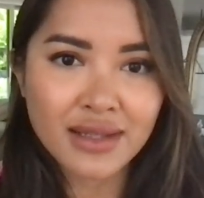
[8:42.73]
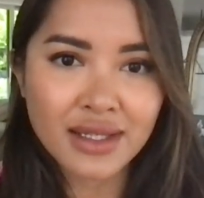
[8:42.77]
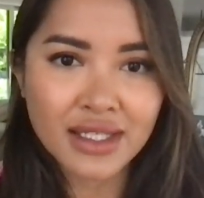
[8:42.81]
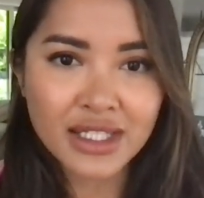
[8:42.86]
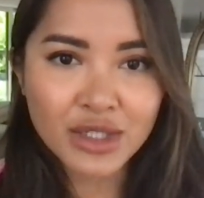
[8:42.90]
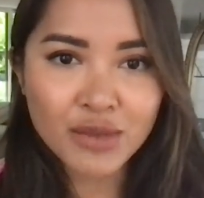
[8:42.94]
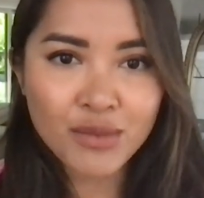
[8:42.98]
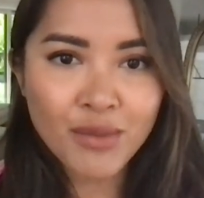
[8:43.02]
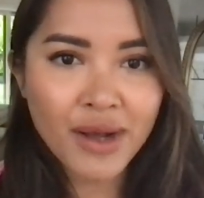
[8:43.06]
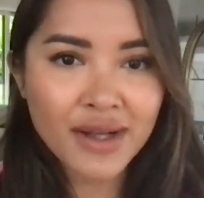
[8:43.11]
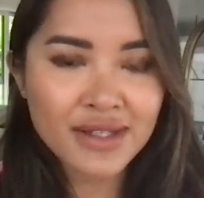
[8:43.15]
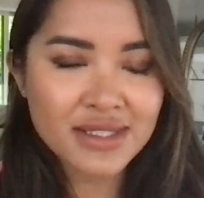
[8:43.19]
Like,
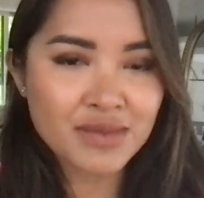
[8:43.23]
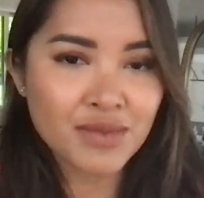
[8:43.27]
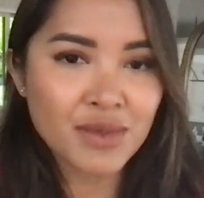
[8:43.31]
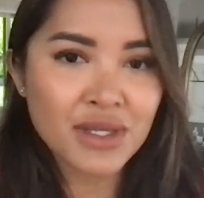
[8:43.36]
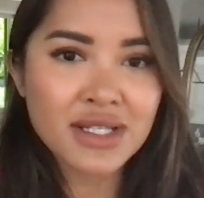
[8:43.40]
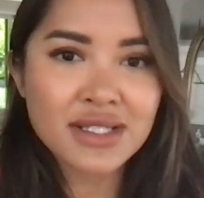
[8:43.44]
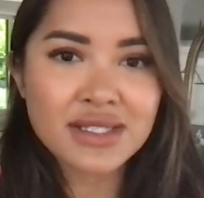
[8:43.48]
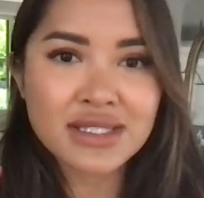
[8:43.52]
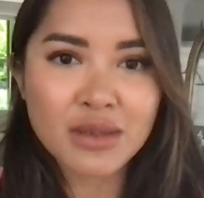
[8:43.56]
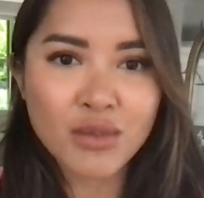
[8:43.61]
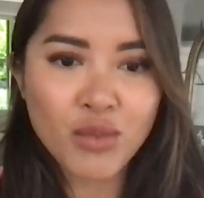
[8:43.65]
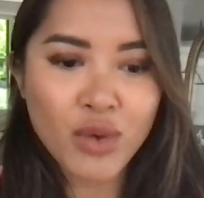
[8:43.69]
you must
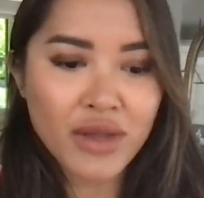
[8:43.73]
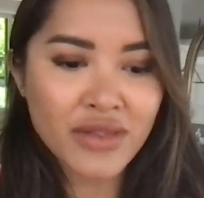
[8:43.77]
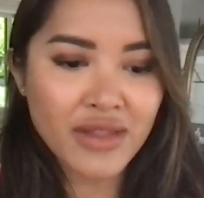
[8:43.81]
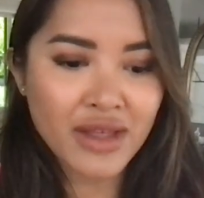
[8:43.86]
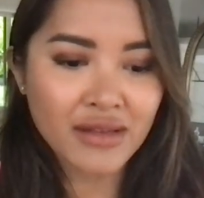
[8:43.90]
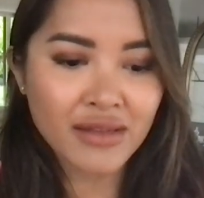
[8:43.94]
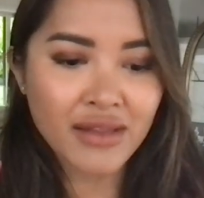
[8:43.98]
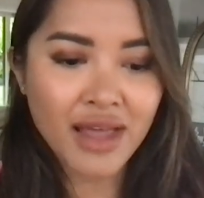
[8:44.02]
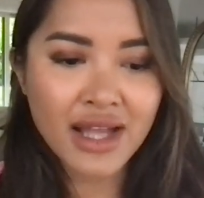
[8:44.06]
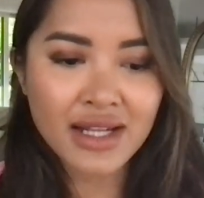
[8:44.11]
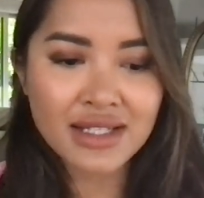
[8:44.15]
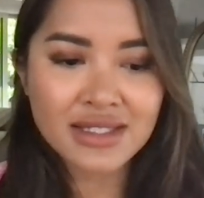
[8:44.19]
be someone
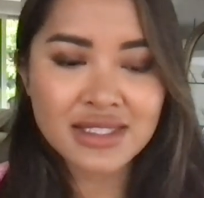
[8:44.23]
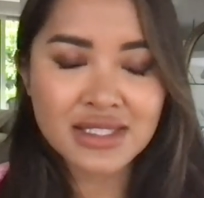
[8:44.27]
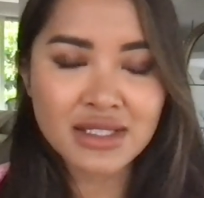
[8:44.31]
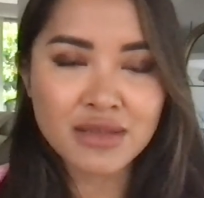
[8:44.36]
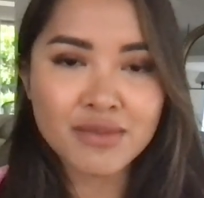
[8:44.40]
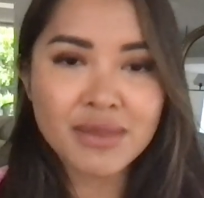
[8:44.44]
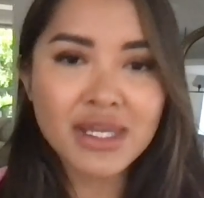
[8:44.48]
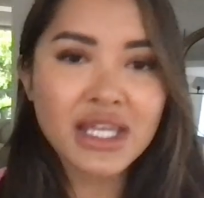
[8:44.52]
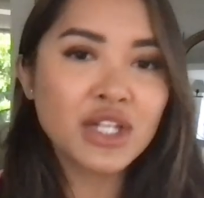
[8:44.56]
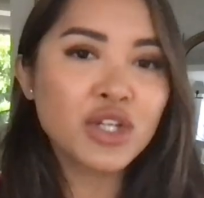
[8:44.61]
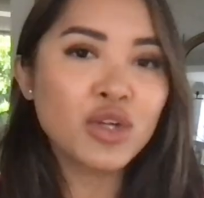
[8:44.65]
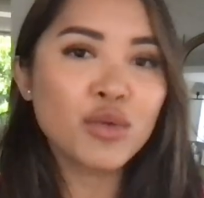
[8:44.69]
that likes to
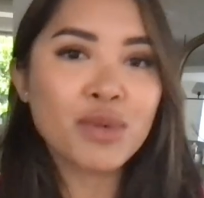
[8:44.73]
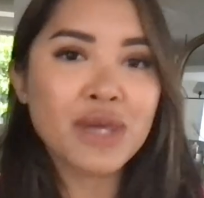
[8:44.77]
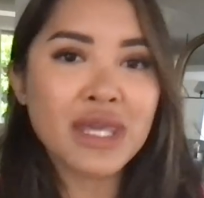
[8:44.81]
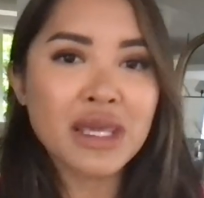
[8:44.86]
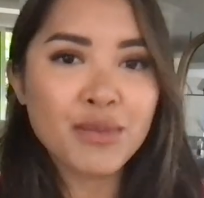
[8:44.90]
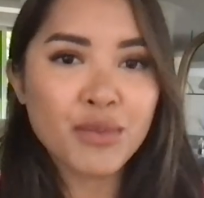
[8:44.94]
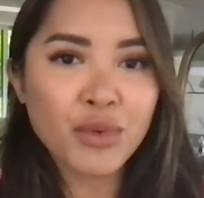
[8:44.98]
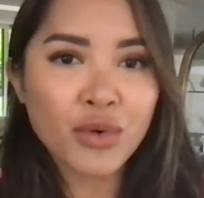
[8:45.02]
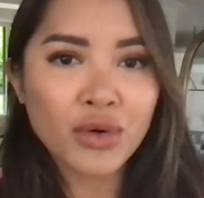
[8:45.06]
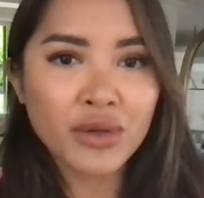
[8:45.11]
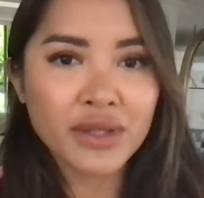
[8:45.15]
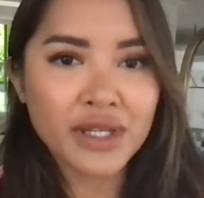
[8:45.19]
meet new
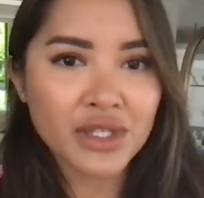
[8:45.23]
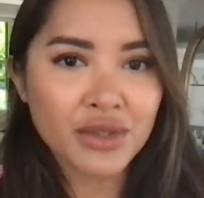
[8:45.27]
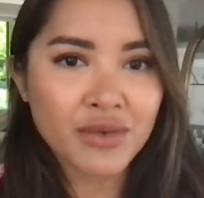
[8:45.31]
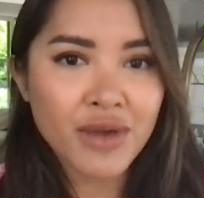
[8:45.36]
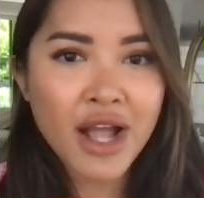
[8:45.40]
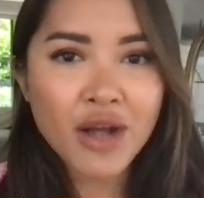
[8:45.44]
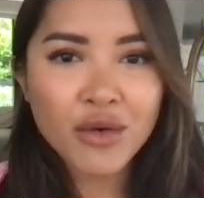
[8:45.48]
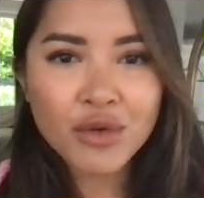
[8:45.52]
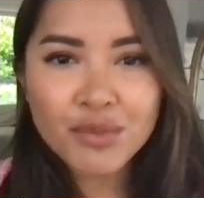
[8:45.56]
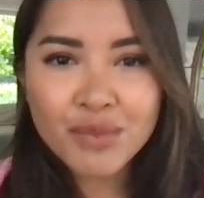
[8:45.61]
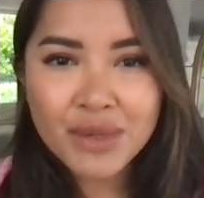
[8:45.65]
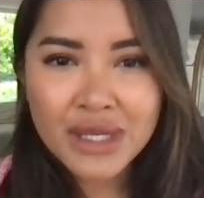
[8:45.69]
people,
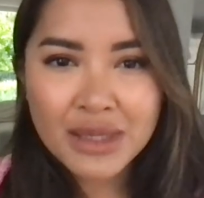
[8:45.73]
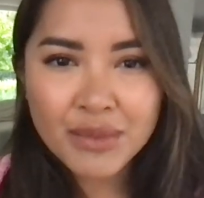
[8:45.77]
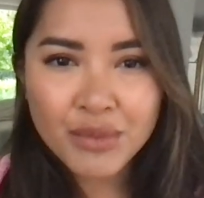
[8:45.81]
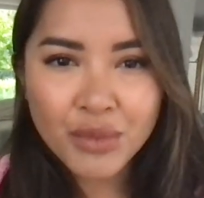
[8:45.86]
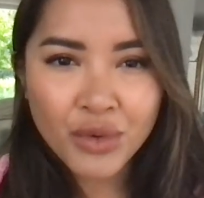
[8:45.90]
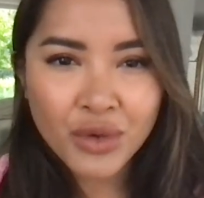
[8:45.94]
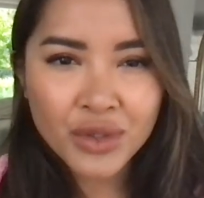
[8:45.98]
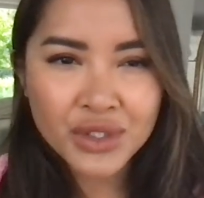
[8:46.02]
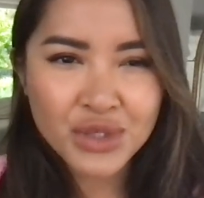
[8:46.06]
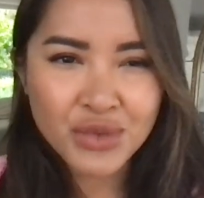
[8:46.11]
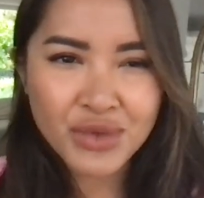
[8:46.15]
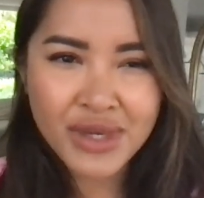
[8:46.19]
interact with
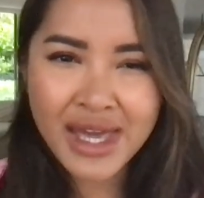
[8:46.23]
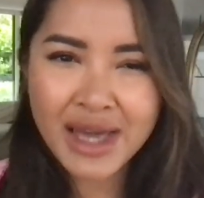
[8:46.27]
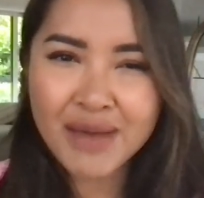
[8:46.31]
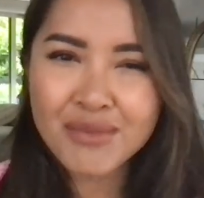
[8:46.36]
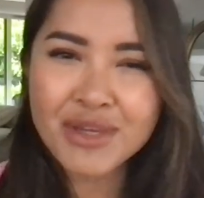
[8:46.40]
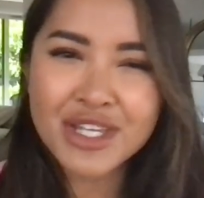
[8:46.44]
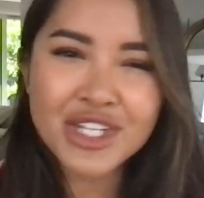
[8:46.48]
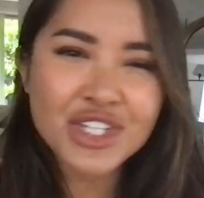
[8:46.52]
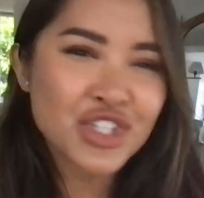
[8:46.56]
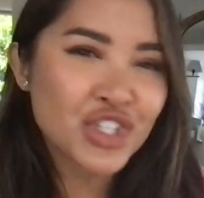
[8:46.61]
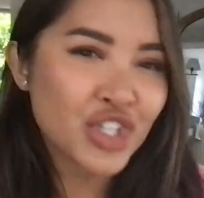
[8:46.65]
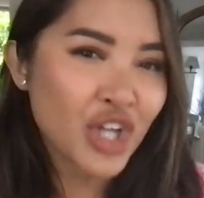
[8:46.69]
people. You can't
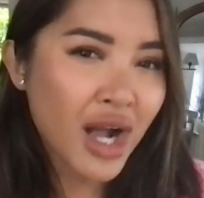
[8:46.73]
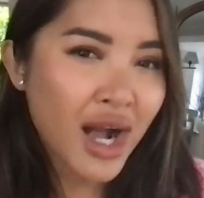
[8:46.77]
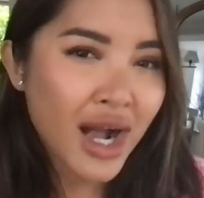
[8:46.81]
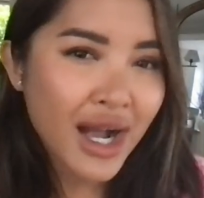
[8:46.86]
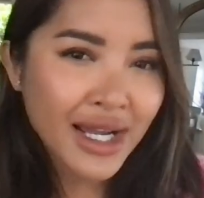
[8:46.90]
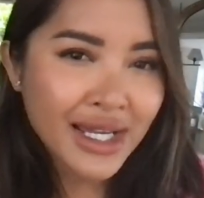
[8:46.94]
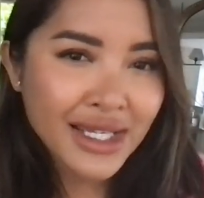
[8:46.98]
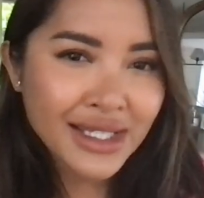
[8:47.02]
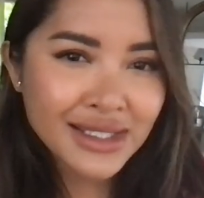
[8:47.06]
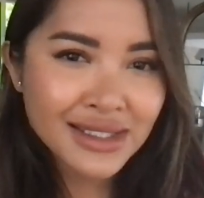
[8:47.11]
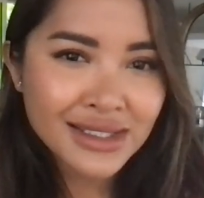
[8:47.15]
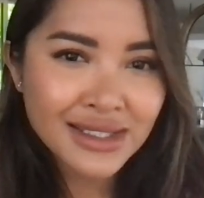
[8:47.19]
be
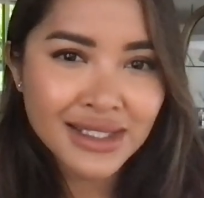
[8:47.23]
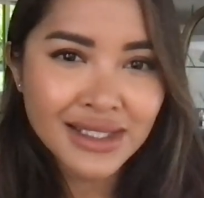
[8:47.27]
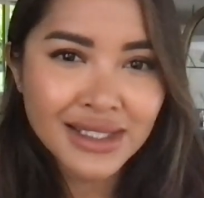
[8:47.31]
shy,